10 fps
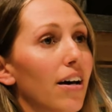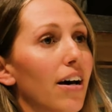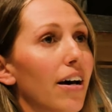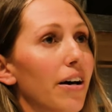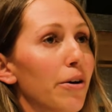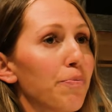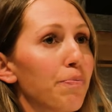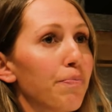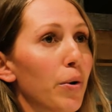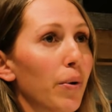Um,
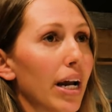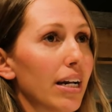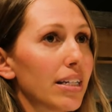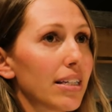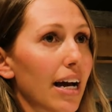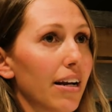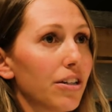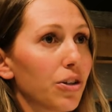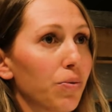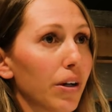but when I decided
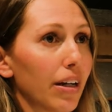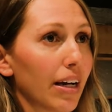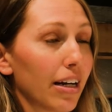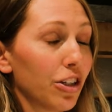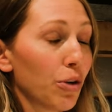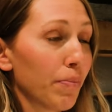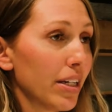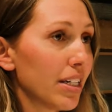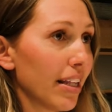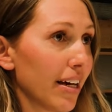to really kind of jump
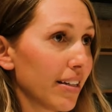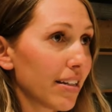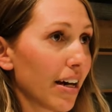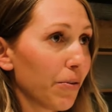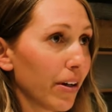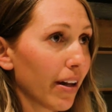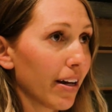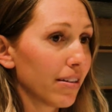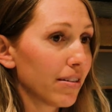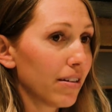into this, I
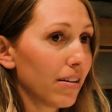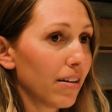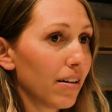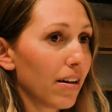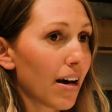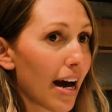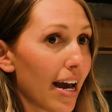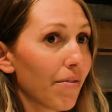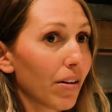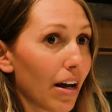realized I
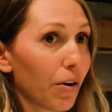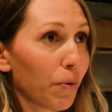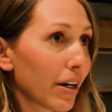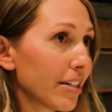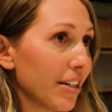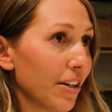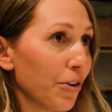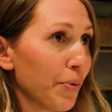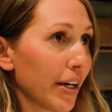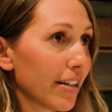have a lot of work to do
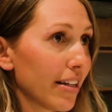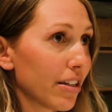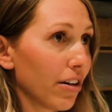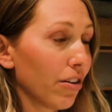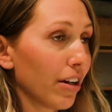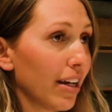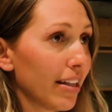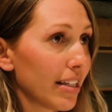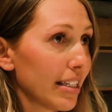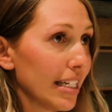because I started looking
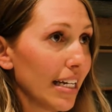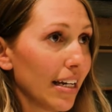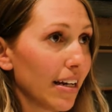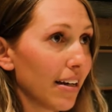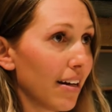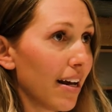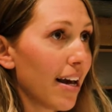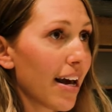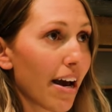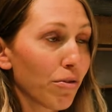at the scene and
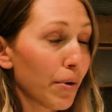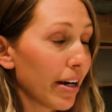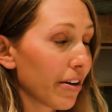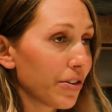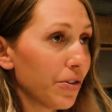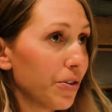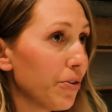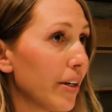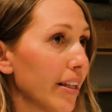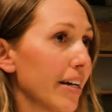everybody else who's
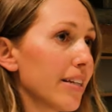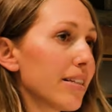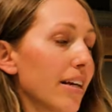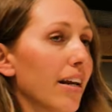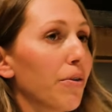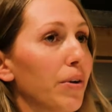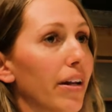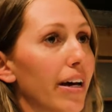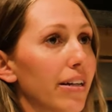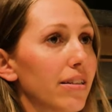doing this. And I
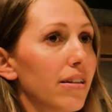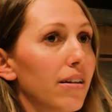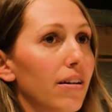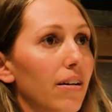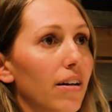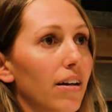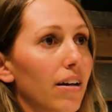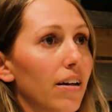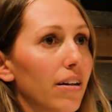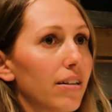realized
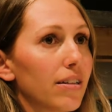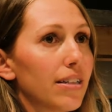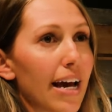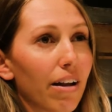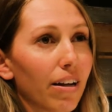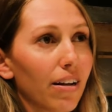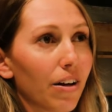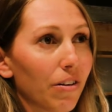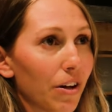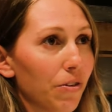talent
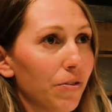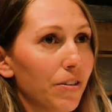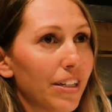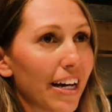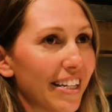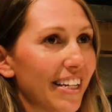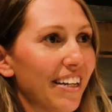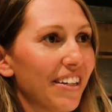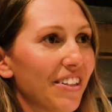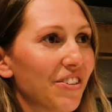alone
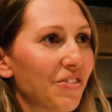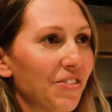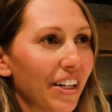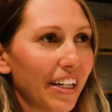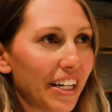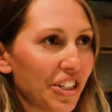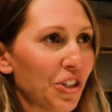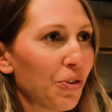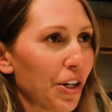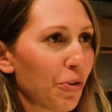doesn't really get
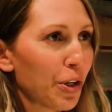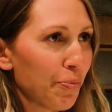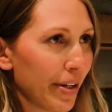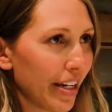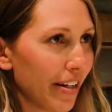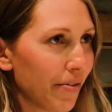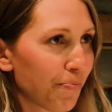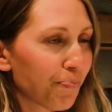you where you want to be.